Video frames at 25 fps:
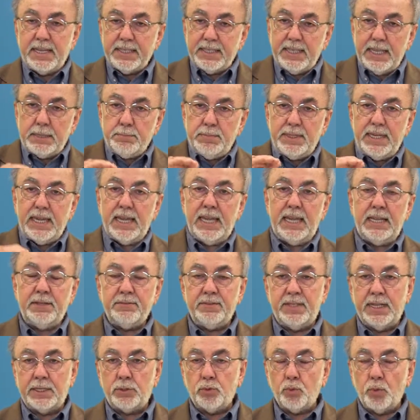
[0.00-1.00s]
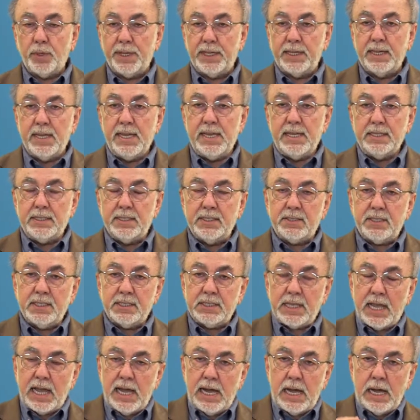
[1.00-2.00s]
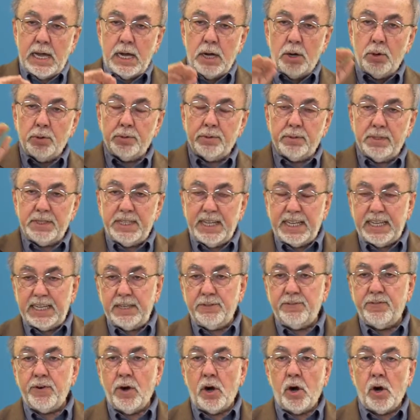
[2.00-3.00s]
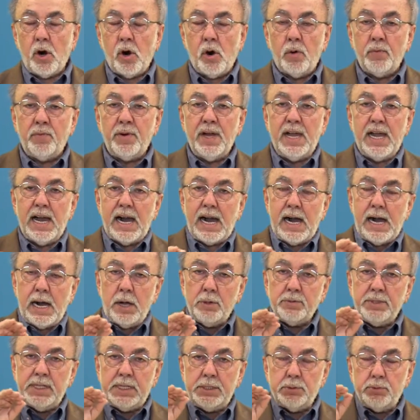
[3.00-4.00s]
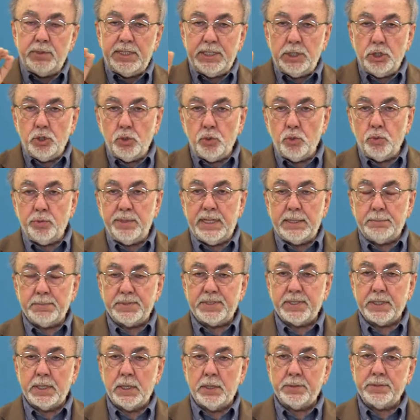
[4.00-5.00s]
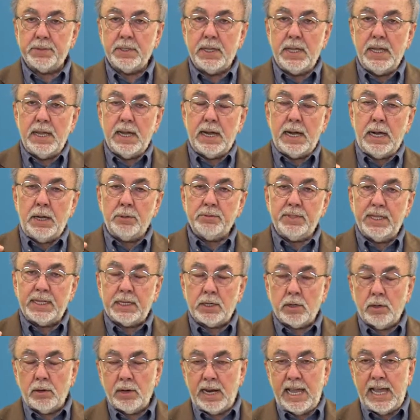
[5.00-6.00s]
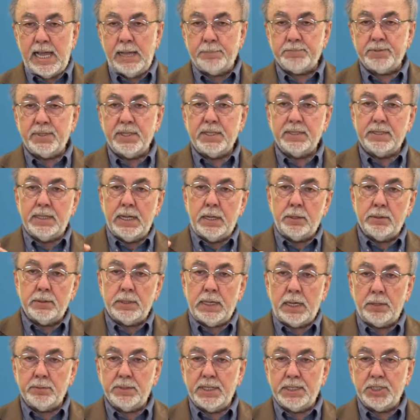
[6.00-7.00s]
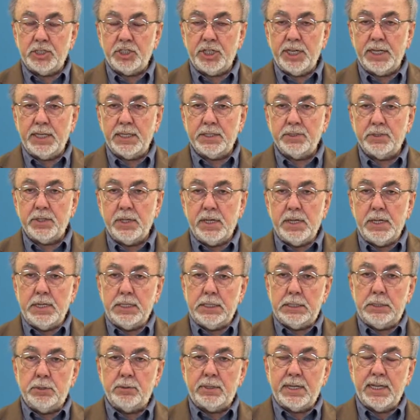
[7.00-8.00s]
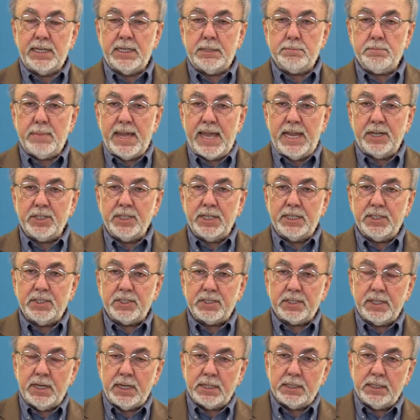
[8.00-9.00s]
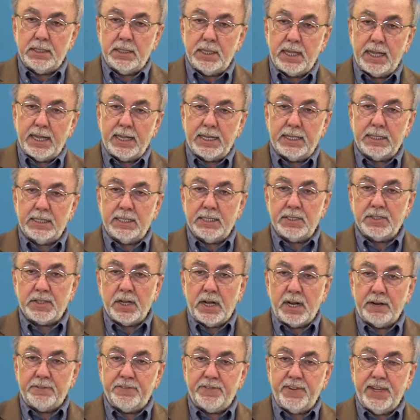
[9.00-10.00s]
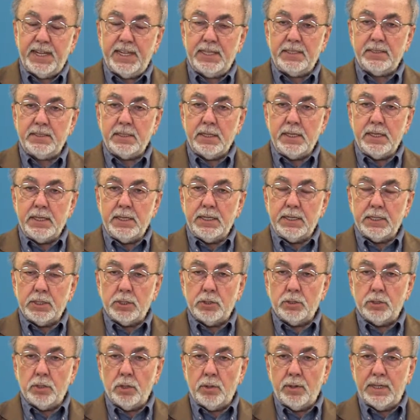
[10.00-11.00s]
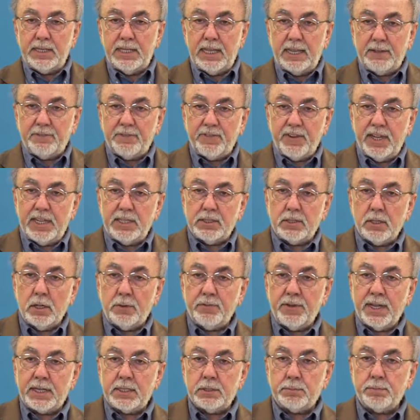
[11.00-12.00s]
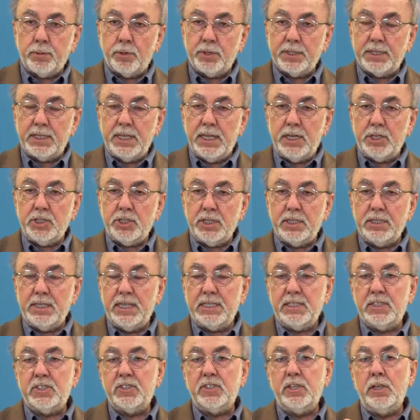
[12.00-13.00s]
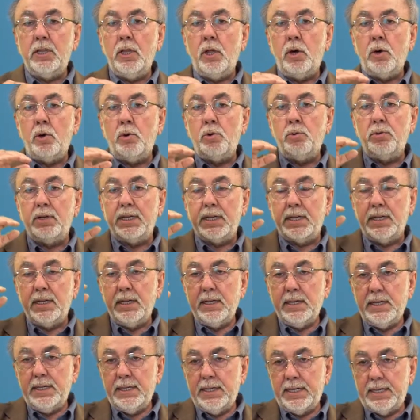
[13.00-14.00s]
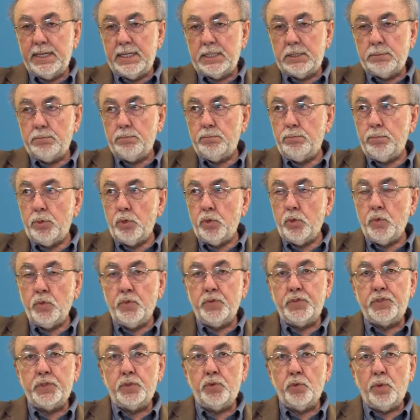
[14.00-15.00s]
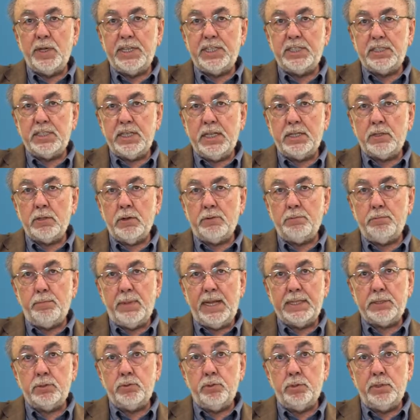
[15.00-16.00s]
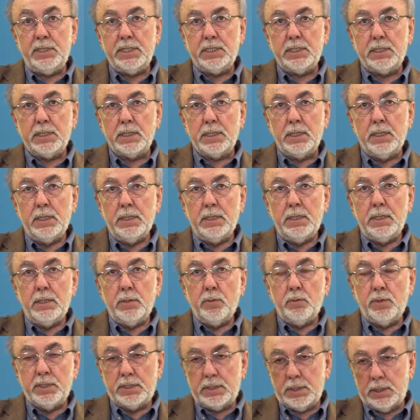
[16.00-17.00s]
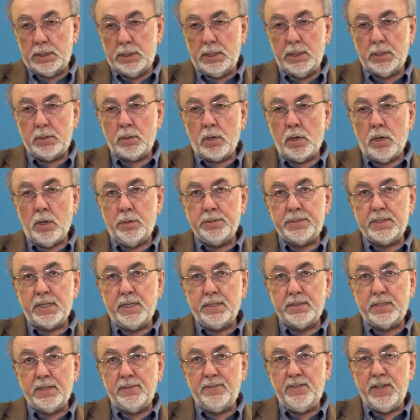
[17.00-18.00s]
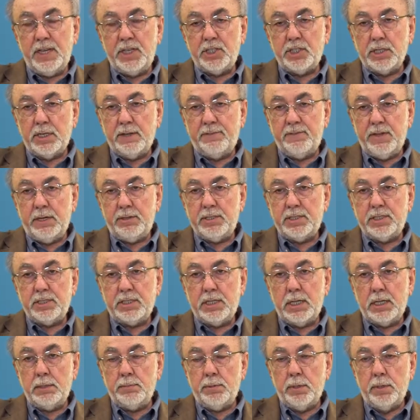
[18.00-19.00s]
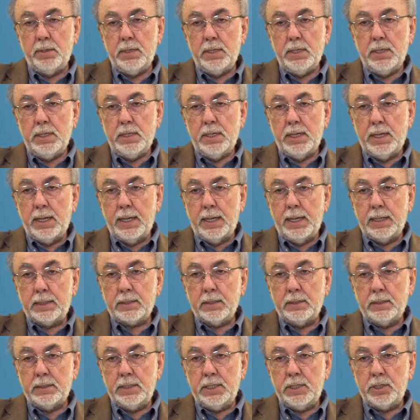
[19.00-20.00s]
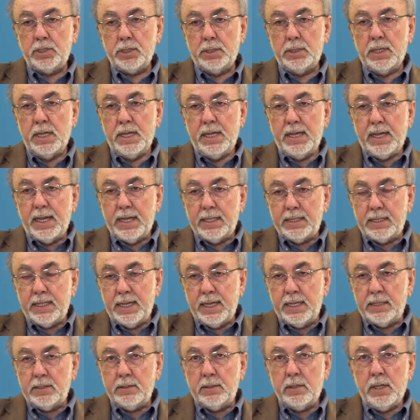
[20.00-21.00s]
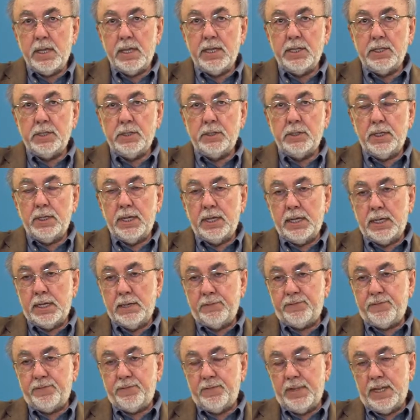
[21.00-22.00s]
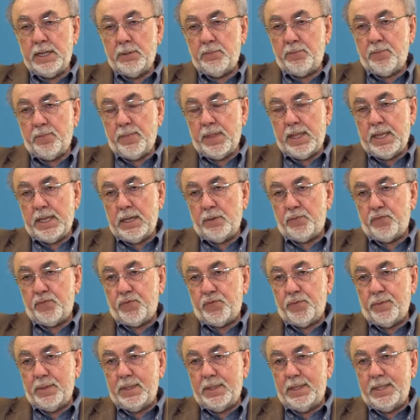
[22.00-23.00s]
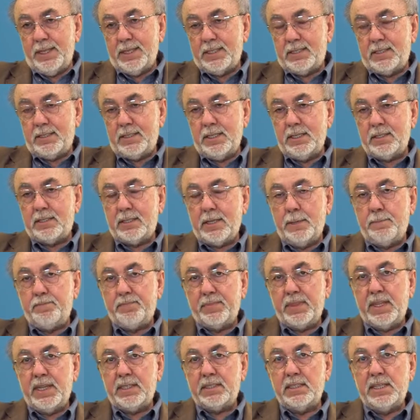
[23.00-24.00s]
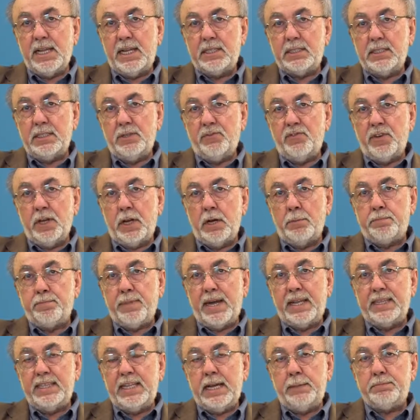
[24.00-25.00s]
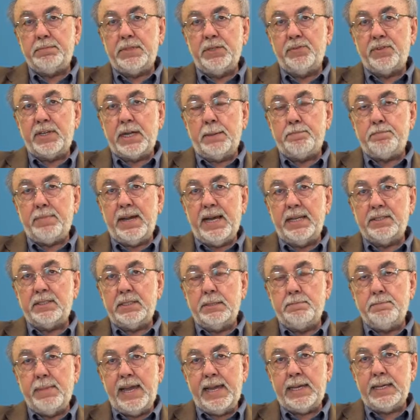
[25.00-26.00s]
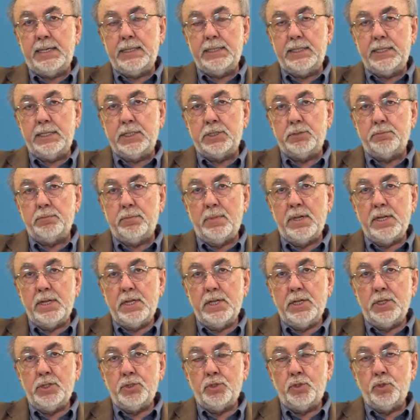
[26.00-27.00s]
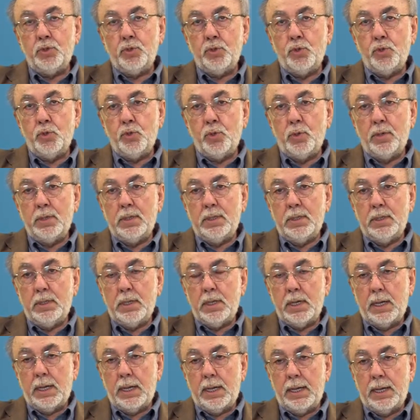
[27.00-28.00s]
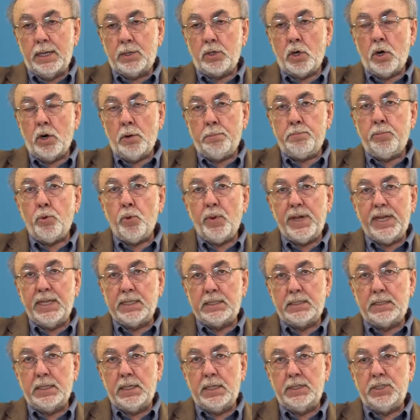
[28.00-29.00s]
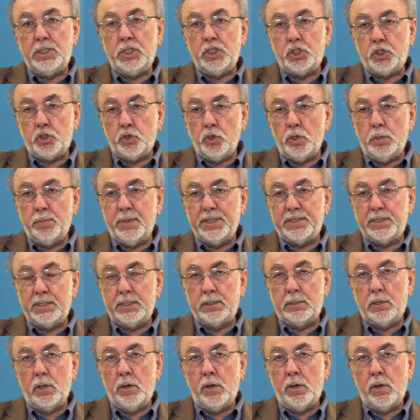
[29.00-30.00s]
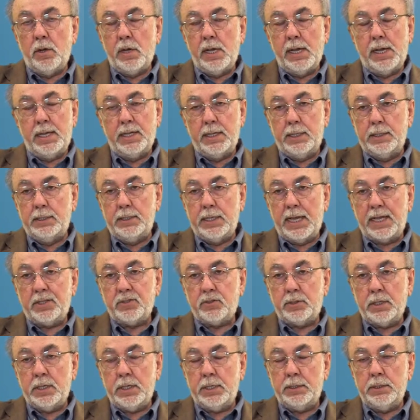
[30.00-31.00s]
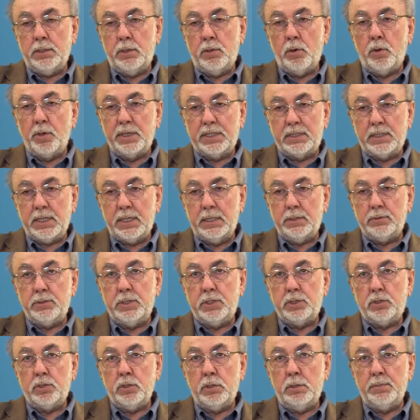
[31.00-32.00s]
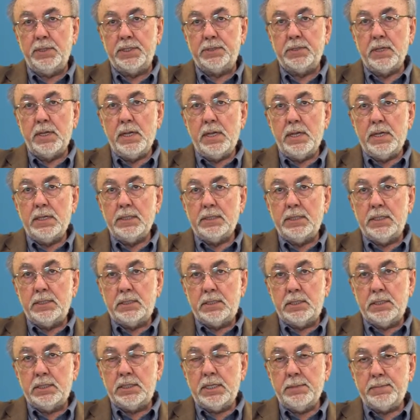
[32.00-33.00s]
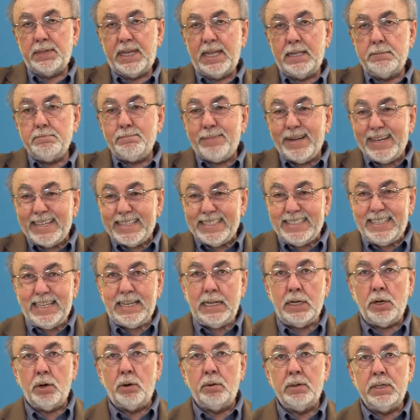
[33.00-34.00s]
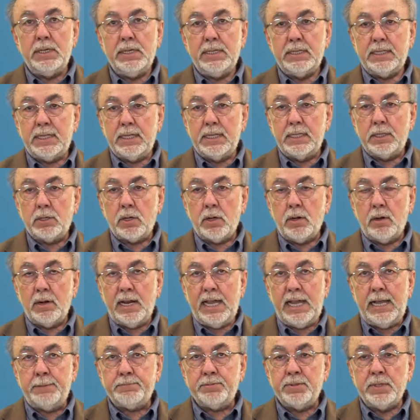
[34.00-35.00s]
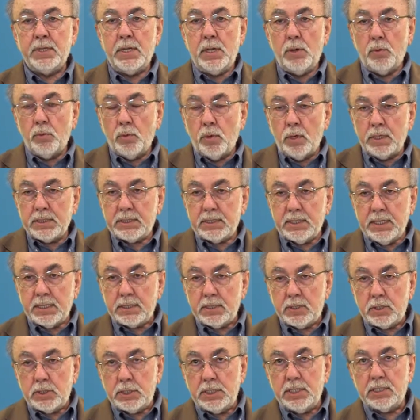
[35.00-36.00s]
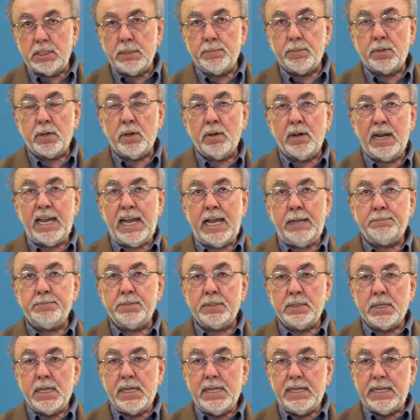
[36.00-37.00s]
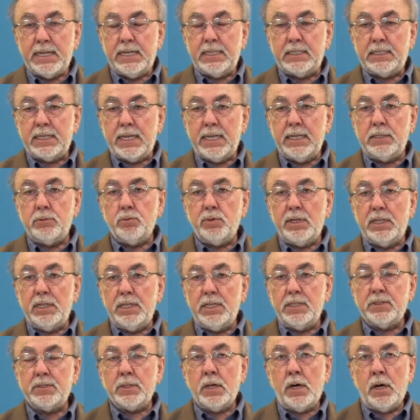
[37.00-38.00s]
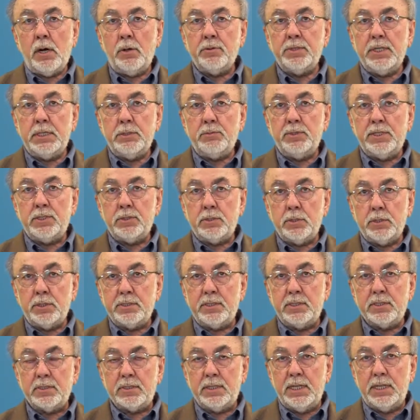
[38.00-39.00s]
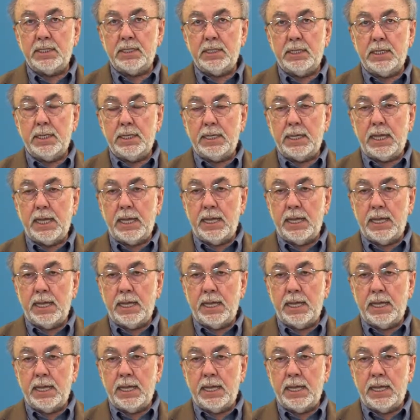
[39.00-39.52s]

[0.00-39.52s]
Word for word: They behave that way. This is how they evolve, how they renew themselves, how they collapse, how they change. You can imagine it starting in this R phase, you know, in a phase of exploitation, then slowly it moves to a state of maturity, which he calls conservation, a very stable uh, condition. And then if, if, if the system does not develop adaptive capacity mechanism to uh, cope with uh, disturbances, long, uh, external or internal disturbance, the system can break down, can collapse. Once that system collapses, it can release all the resources that they